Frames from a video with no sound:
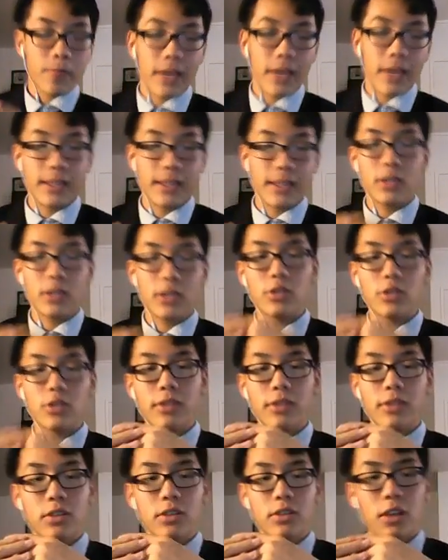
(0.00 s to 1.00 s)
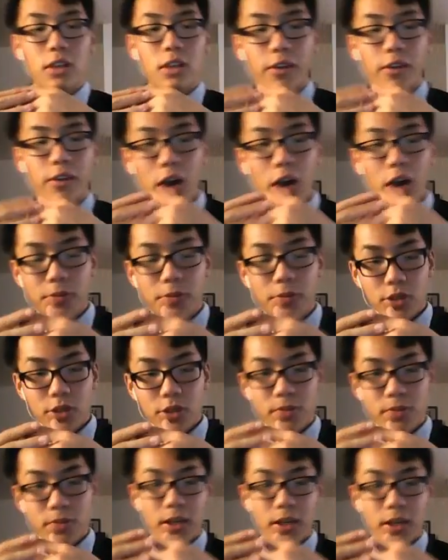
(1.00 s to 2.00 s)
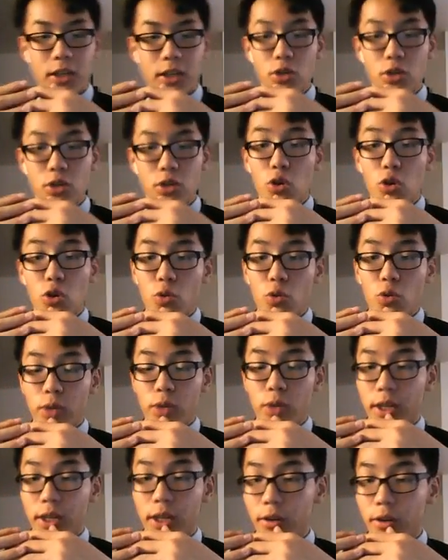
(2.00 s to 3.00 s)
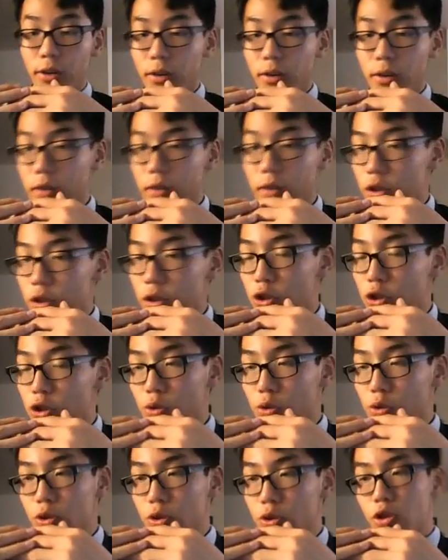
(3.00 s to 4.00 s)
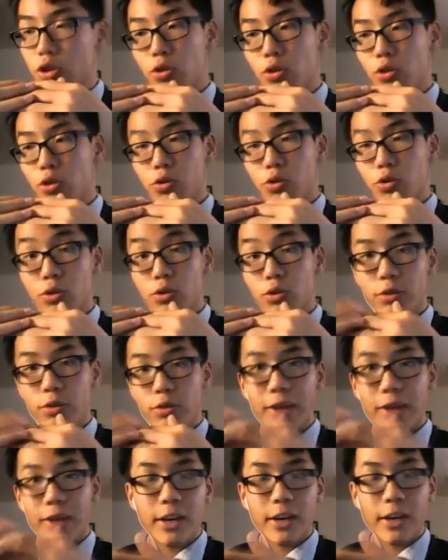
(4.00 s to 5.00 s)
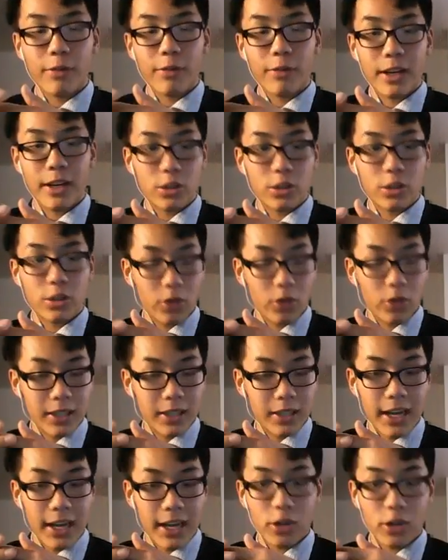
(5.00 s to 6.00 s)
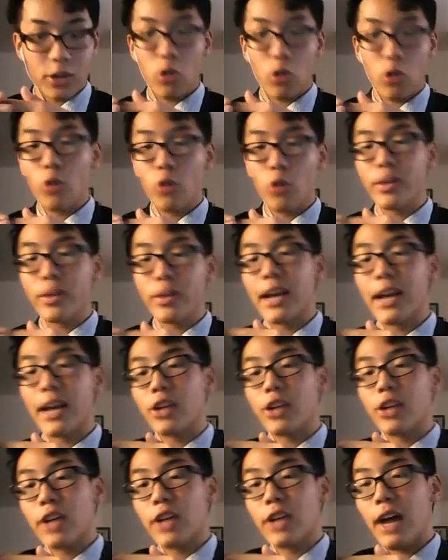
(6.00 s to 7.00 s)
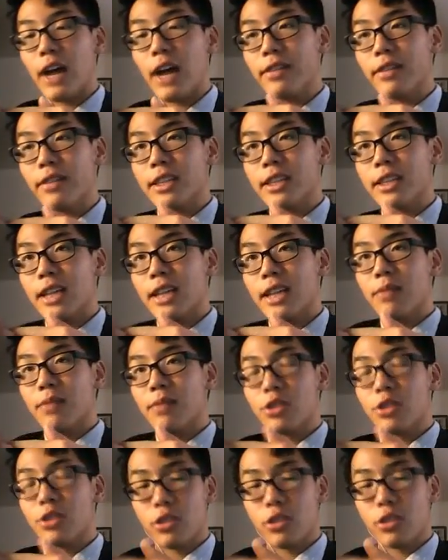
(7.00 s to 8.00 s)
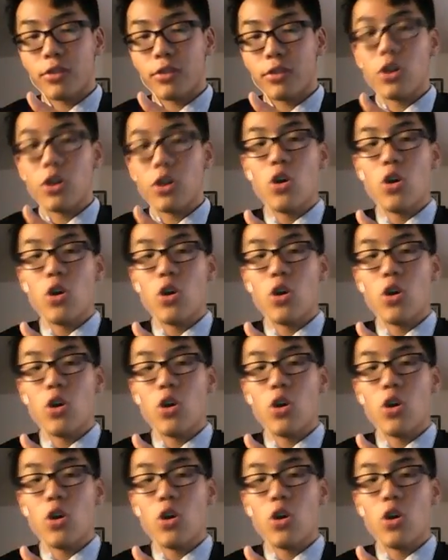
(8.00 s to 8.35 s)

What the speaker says: And this also gives us a lot of options because we can choose to use a RAID array to store the data, or we can actually have an established server,